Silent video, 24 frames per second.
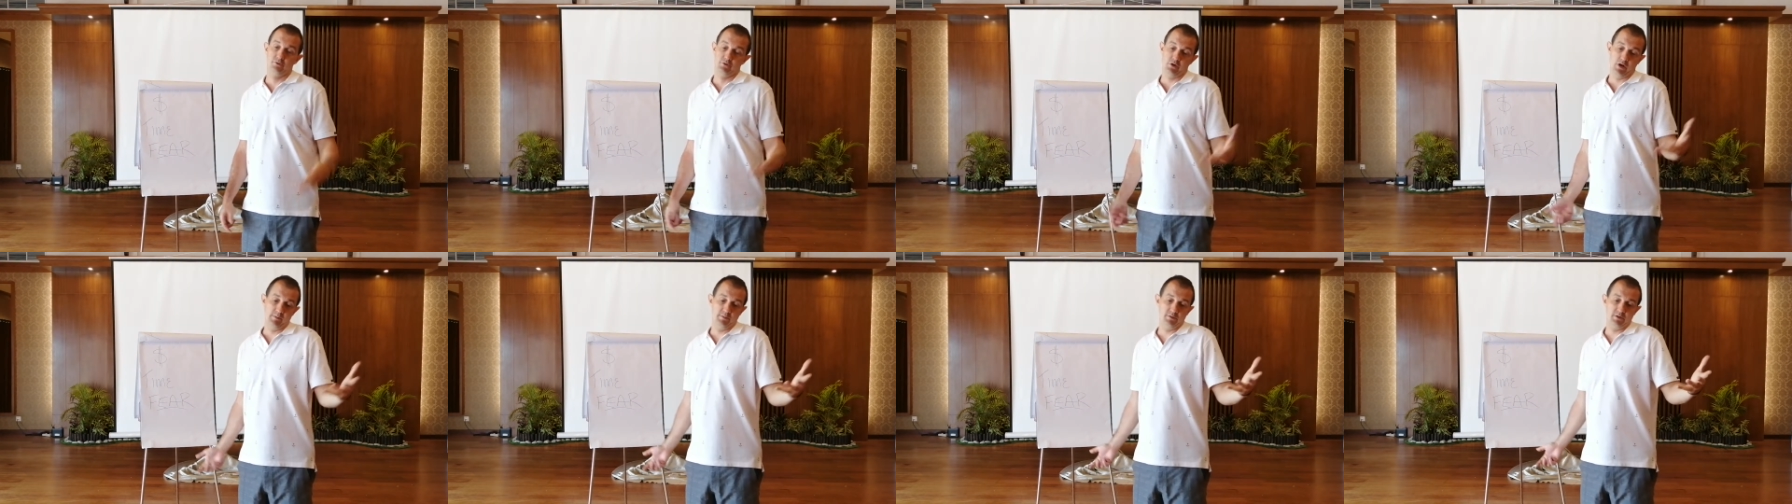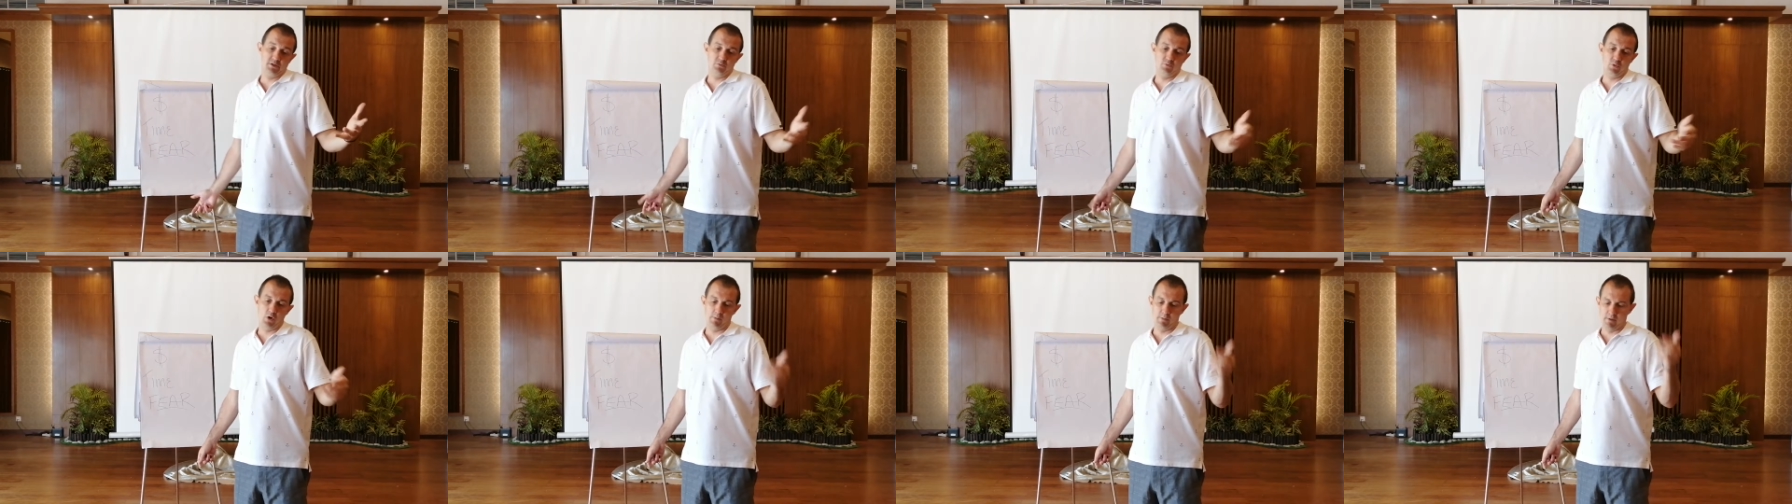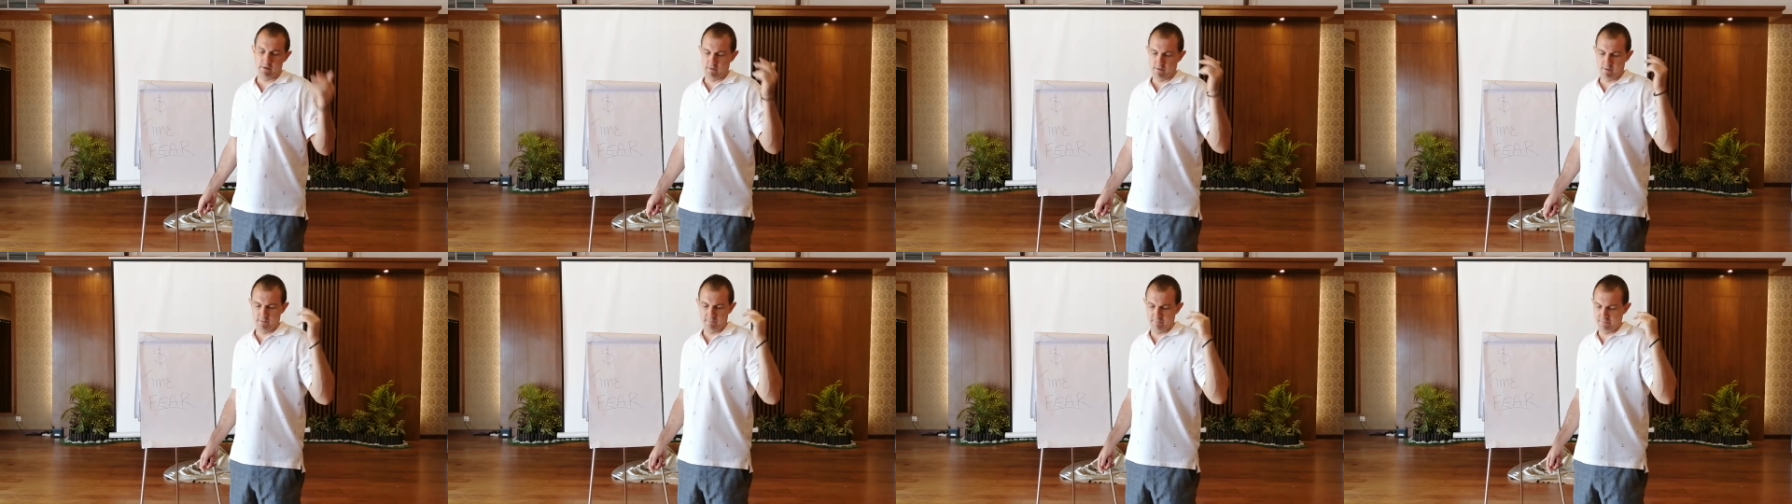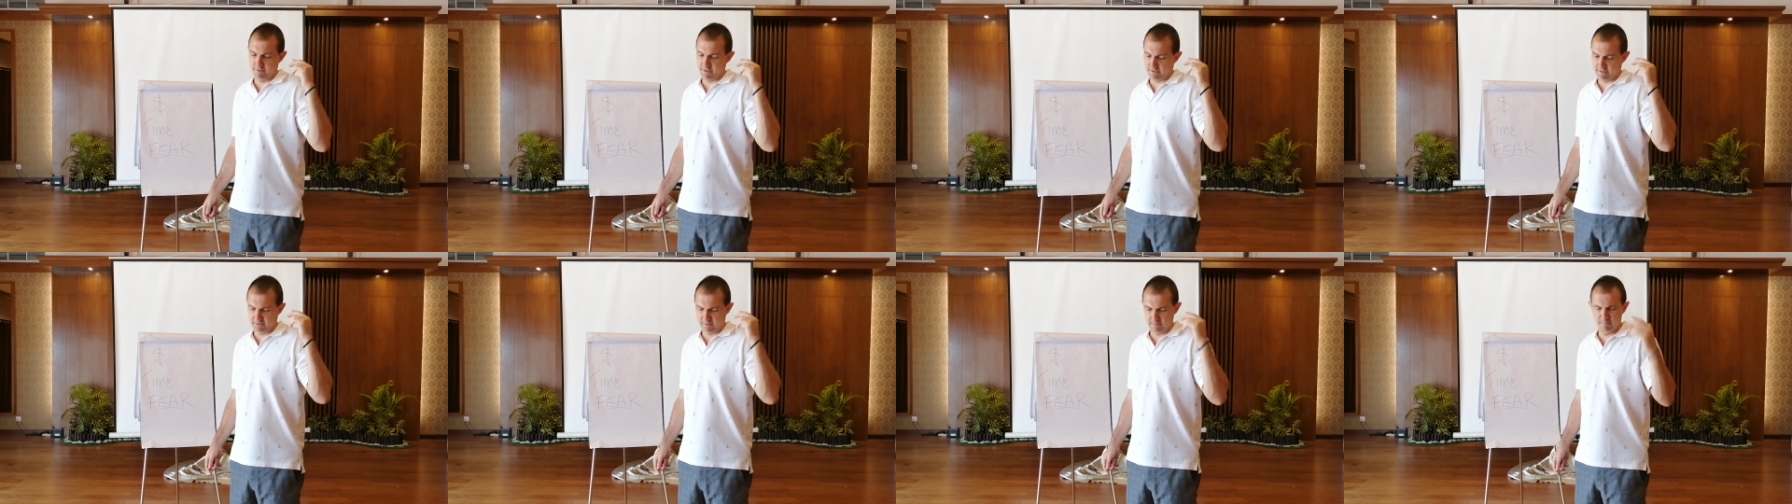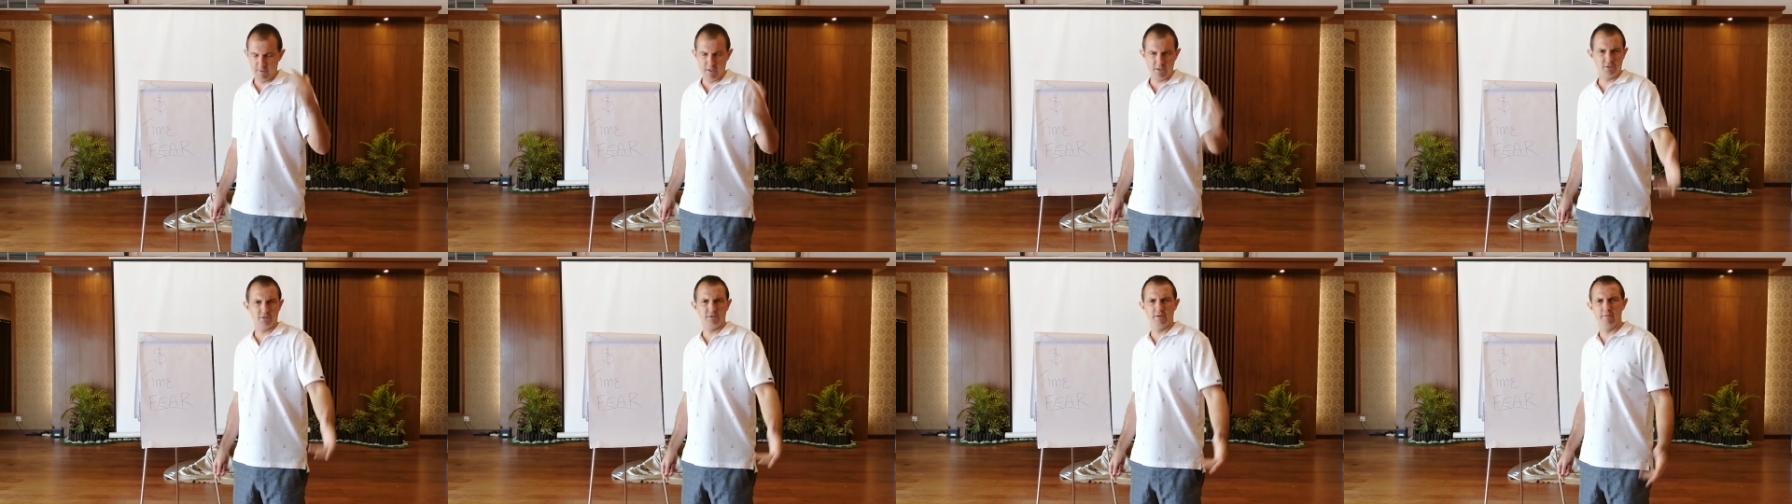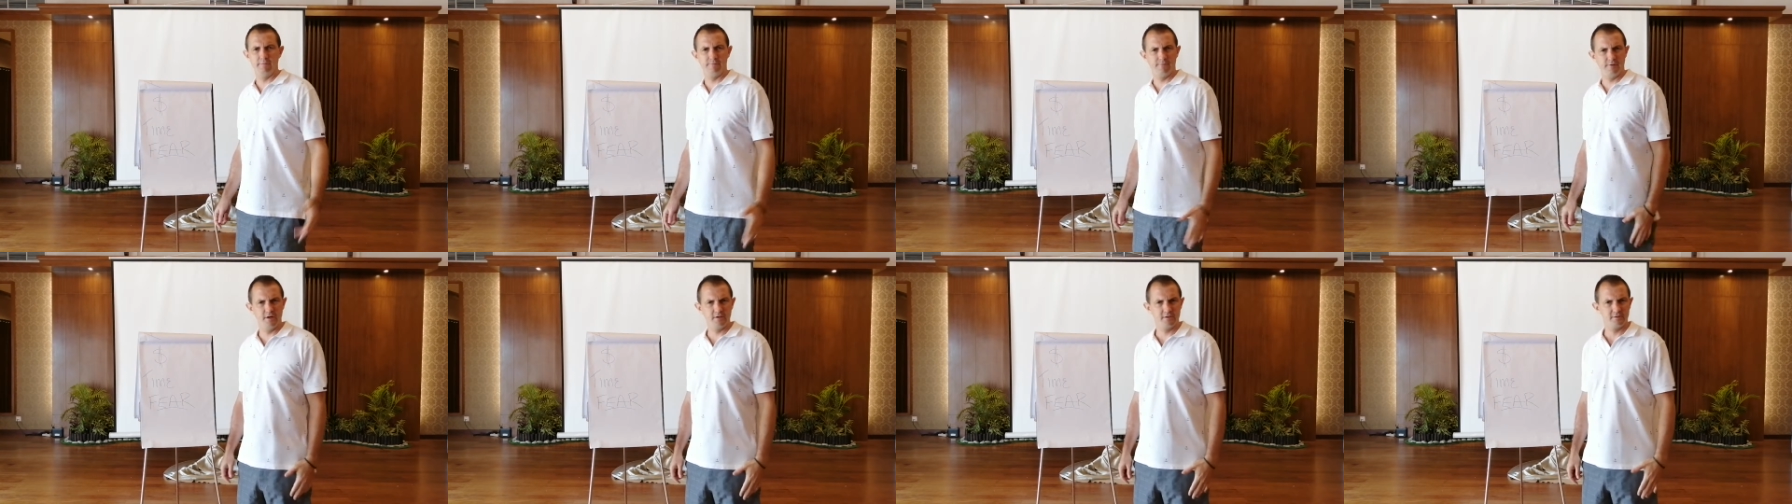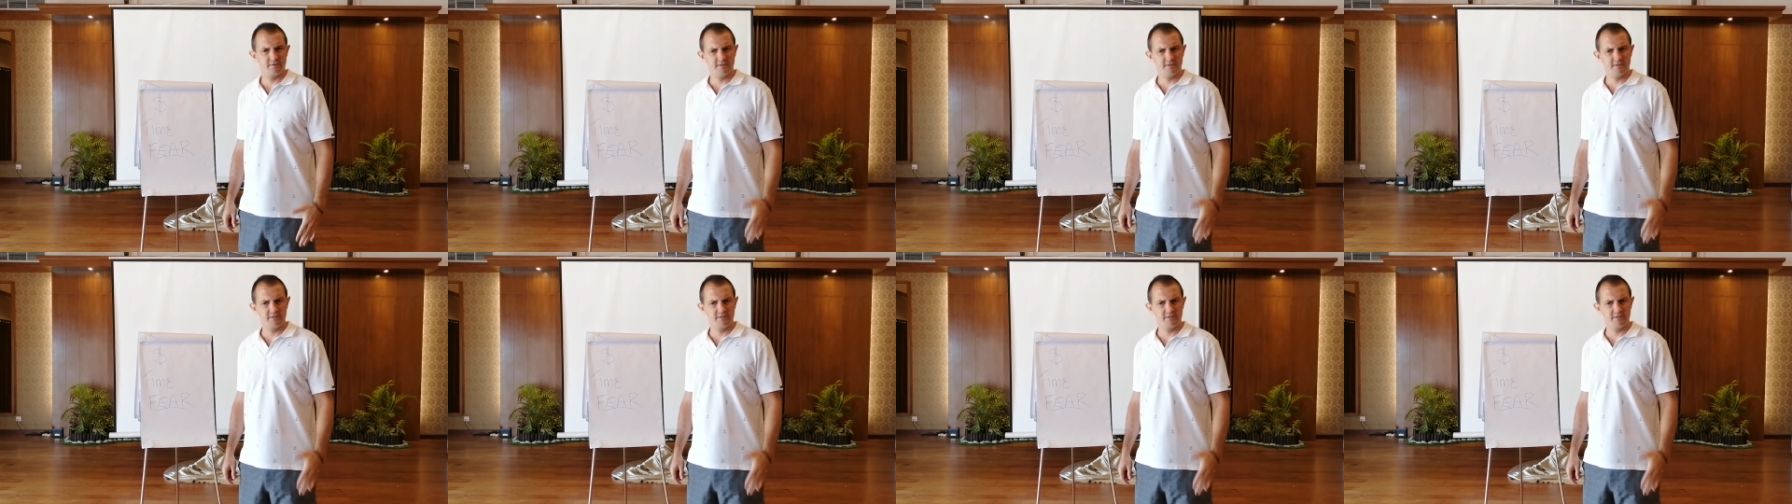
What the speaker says: Germans as well, but especially French.